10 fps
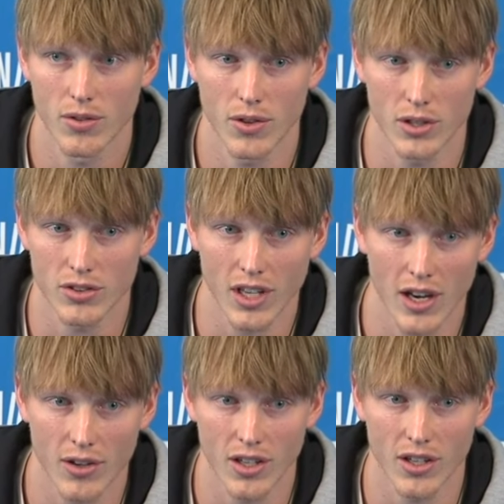their
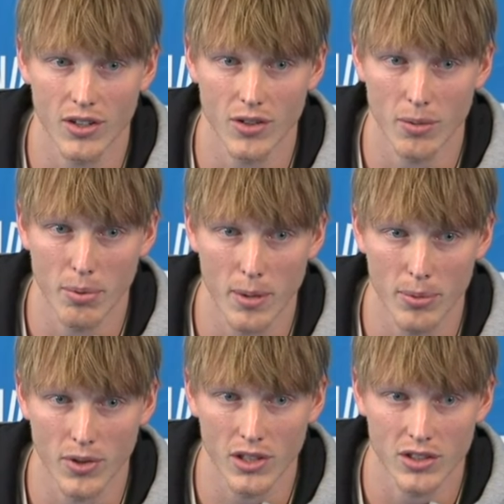scouting or their
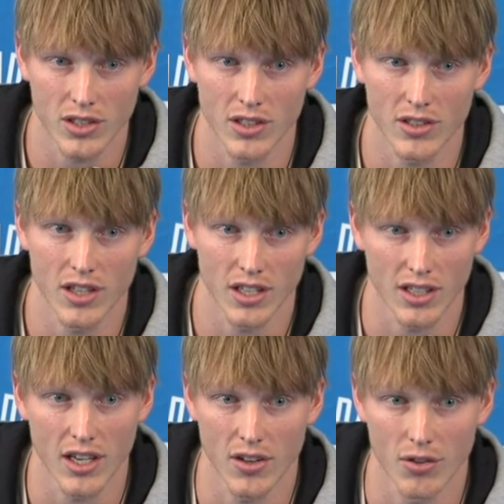preparation in
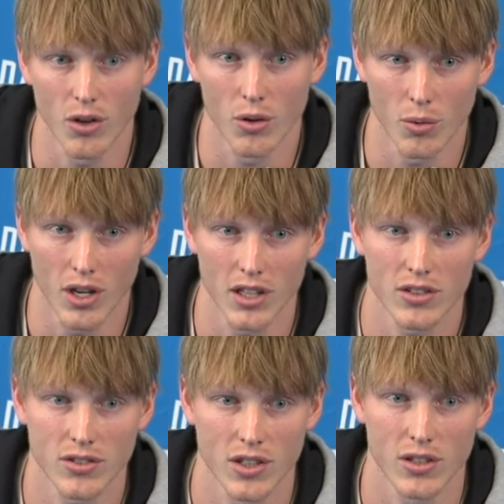kind of their own way.
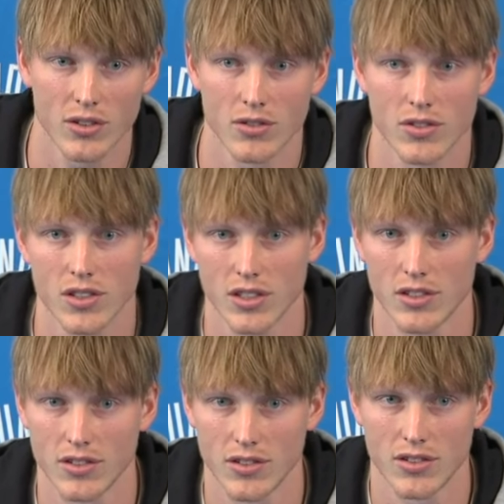So
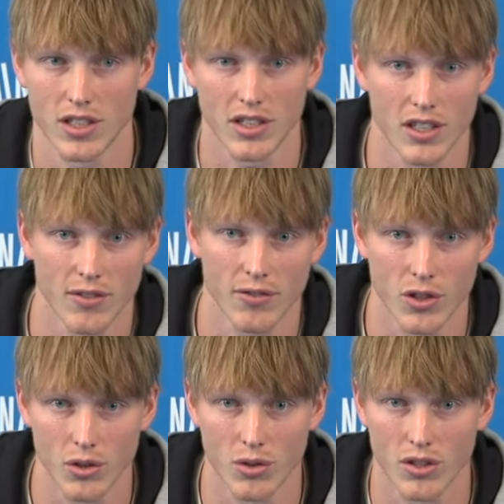to to get a
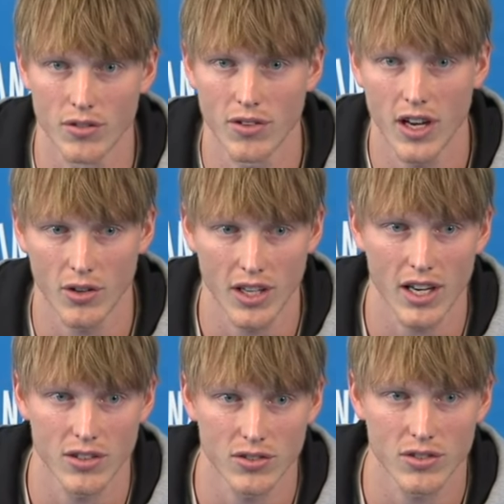view of how
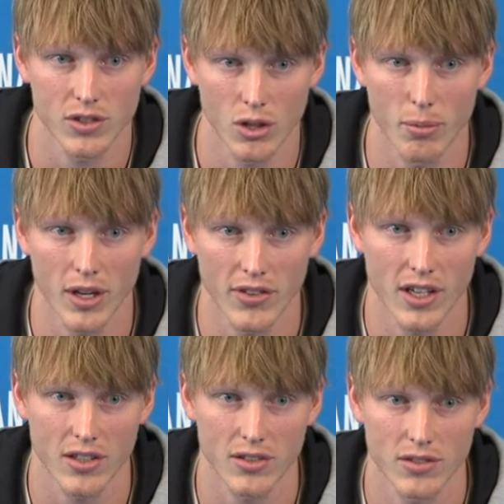guys go about
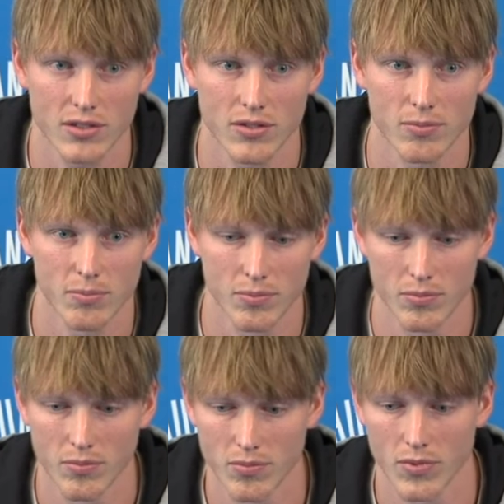that is
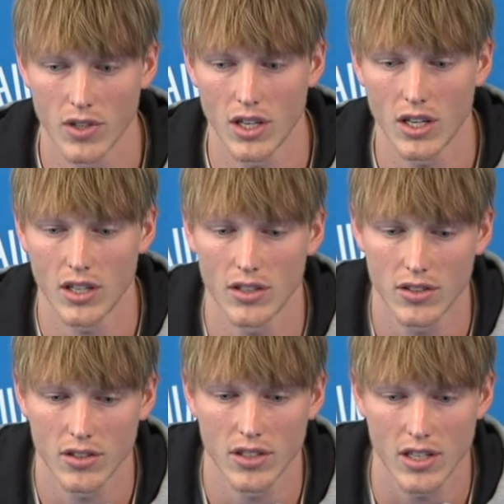uh,
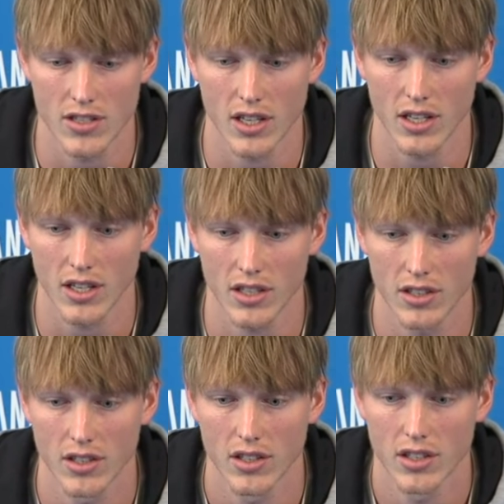is a uh,
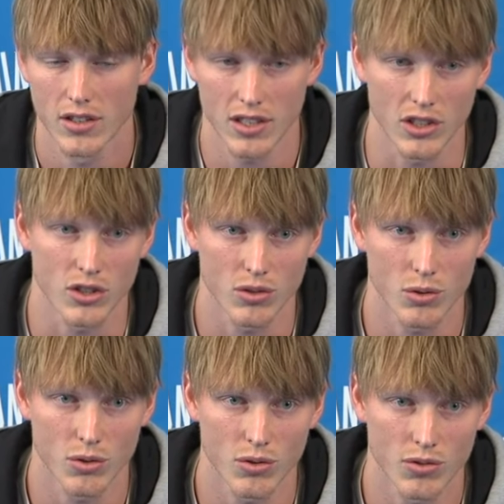teaching
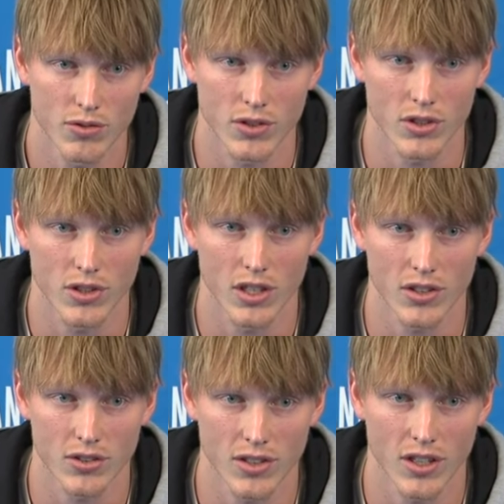tool for uh,
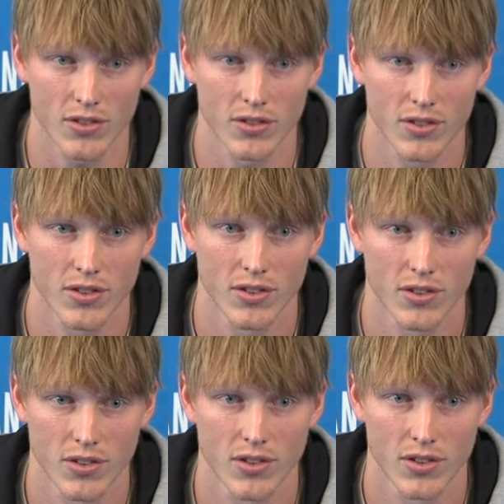yourself.
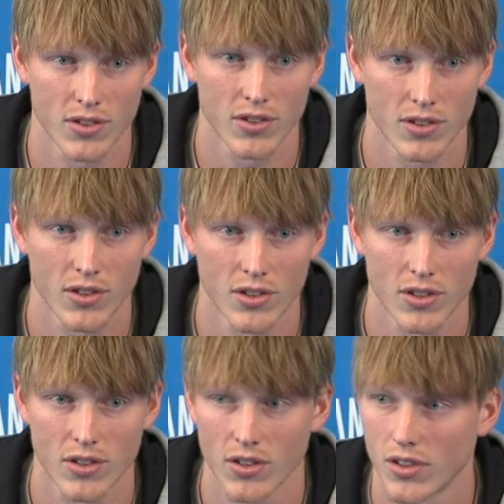What was this
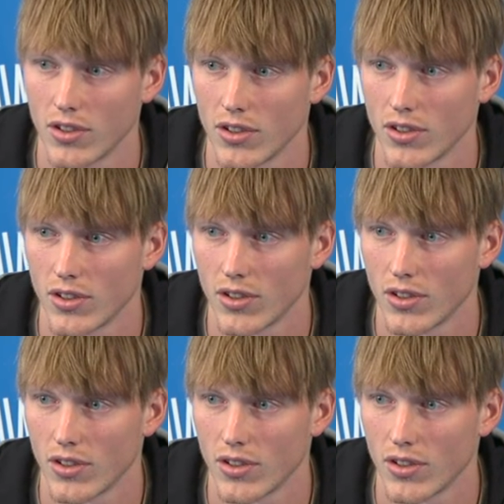season like for you?